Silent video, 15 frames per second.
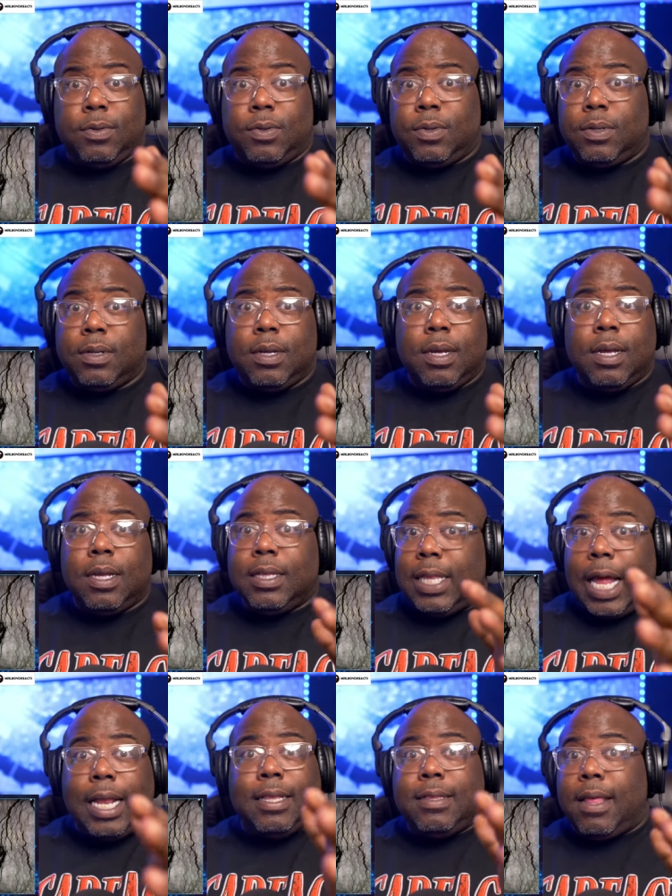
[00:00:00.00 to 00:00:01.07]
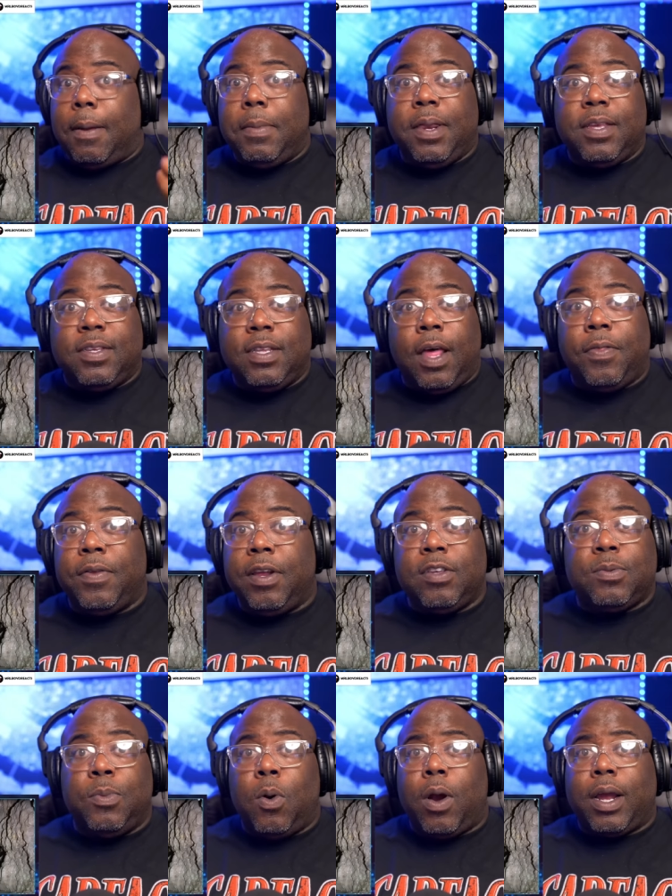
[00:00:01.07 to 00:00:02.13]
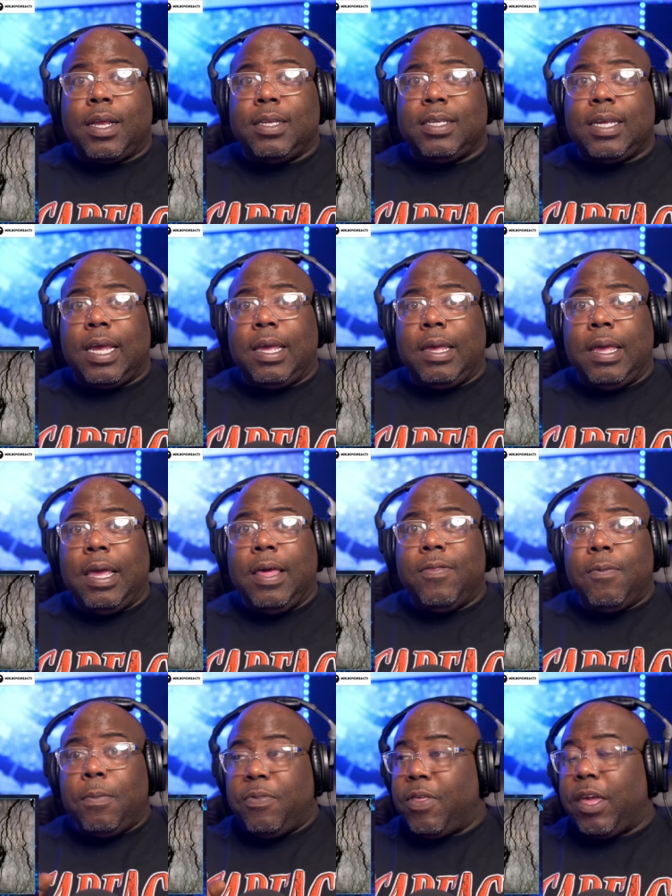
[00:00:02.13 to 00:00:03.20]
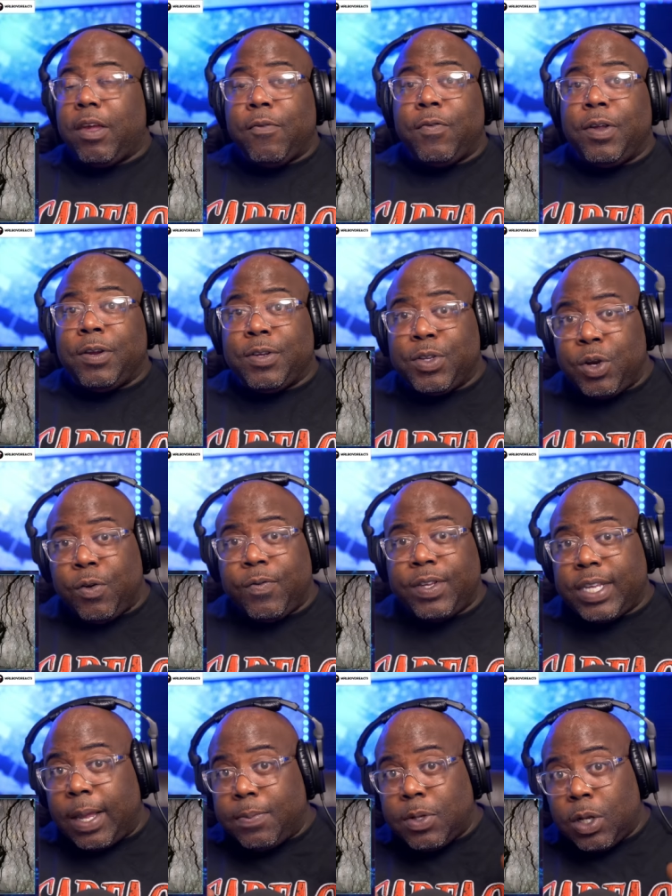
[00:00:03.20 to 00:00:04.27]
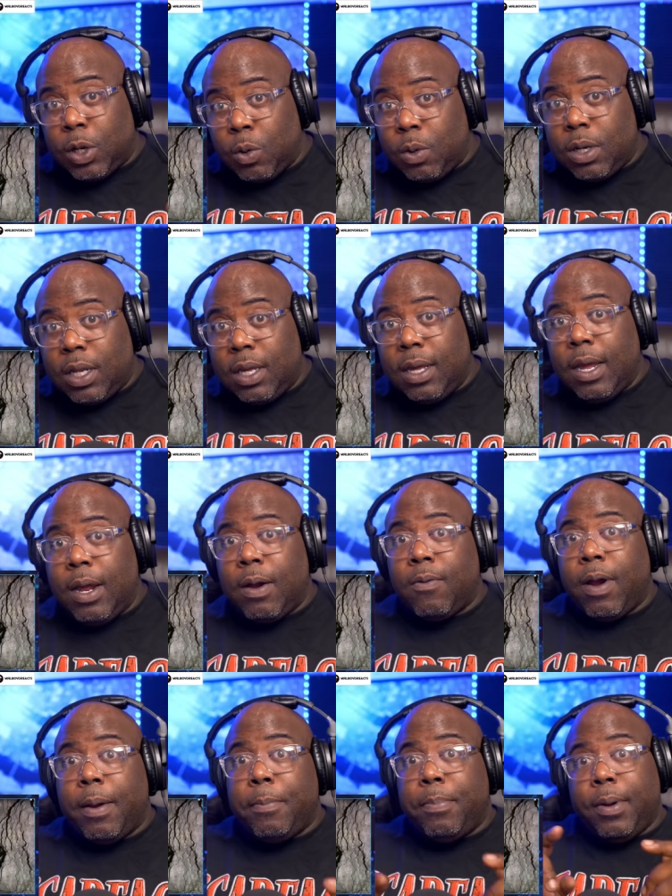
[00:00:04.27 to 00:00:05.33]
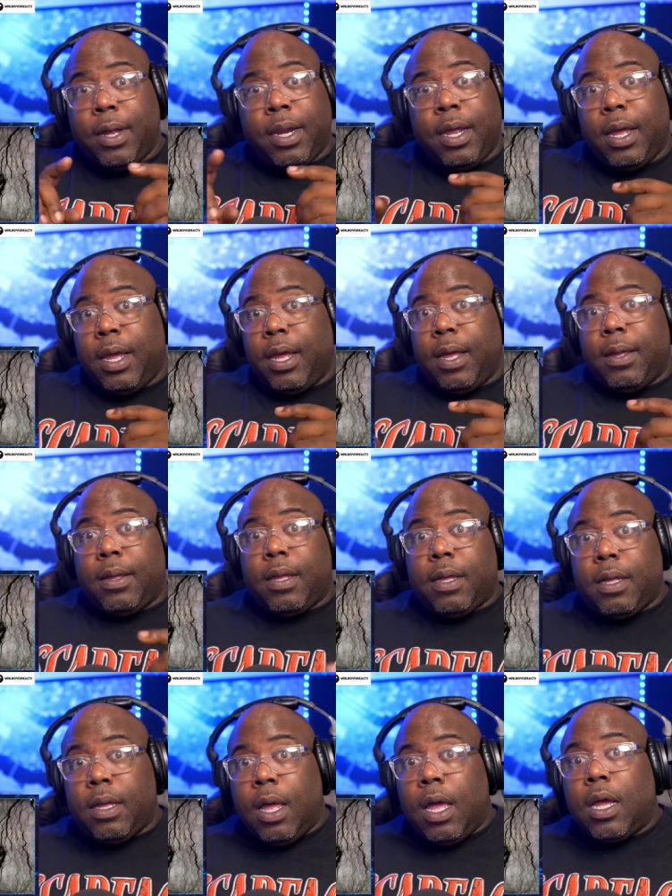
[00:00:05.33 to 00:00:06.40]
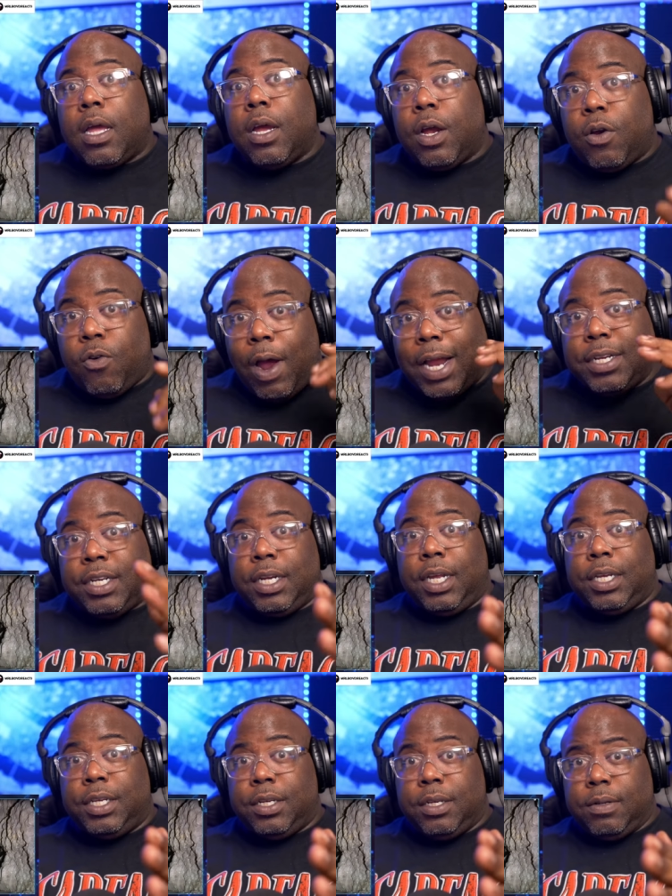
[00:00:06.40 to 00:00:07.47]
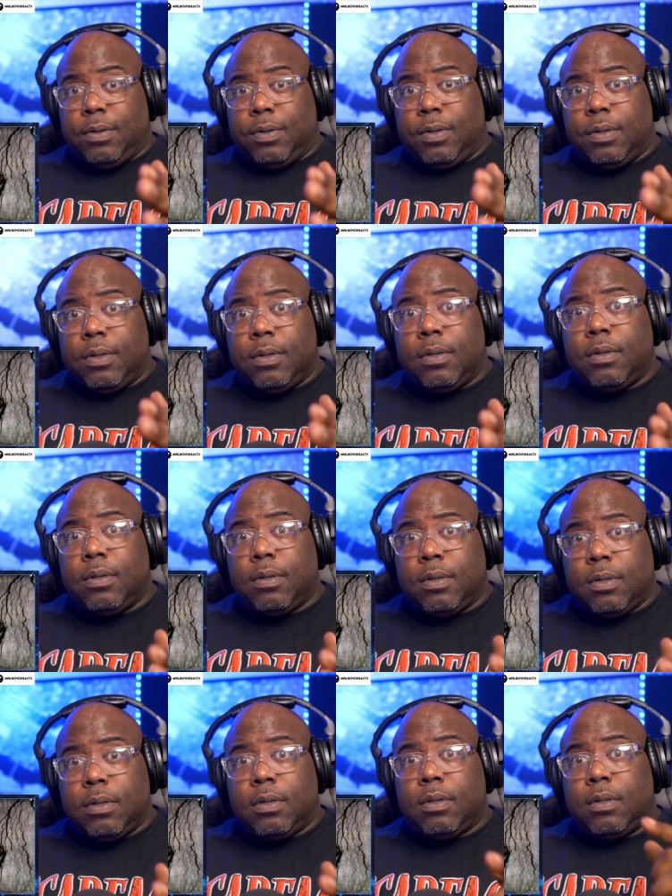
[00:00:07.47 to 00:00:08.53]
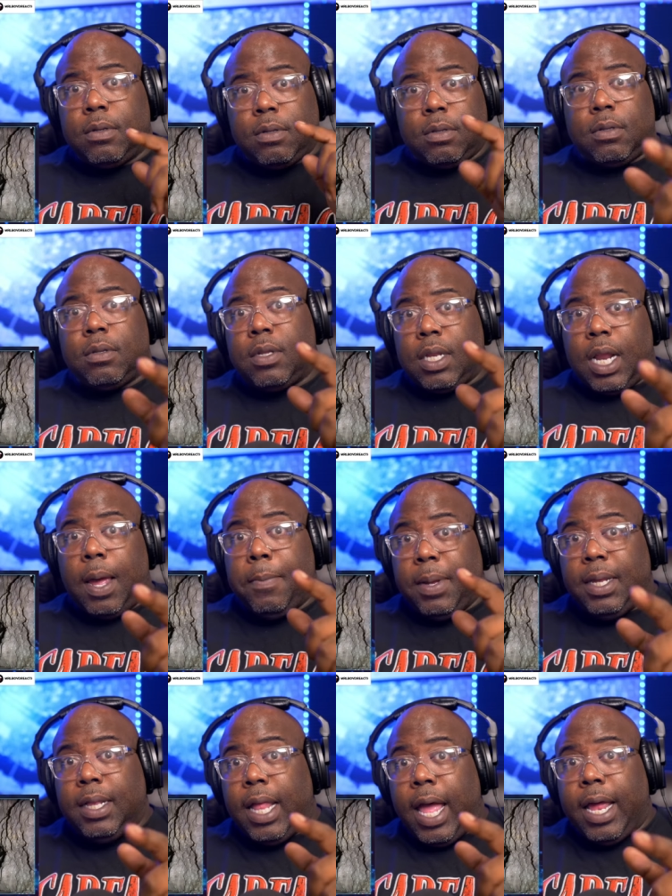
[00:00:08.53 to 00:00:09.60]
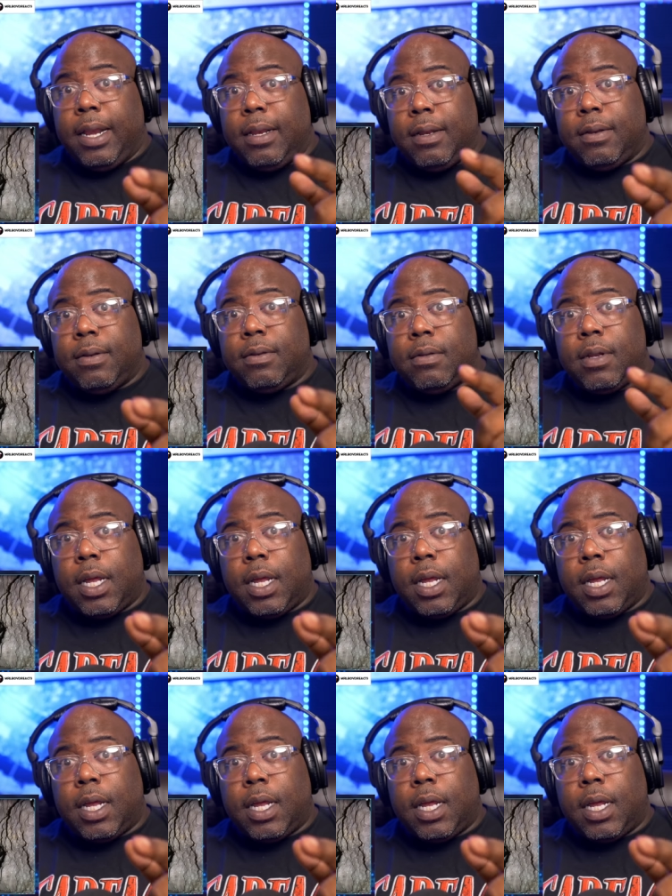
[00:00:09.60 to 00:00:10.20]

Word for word: that, I mean, there's nothing else more I can say. We thank you for your service, absolutely, right? But congratulations. I mean that. Like,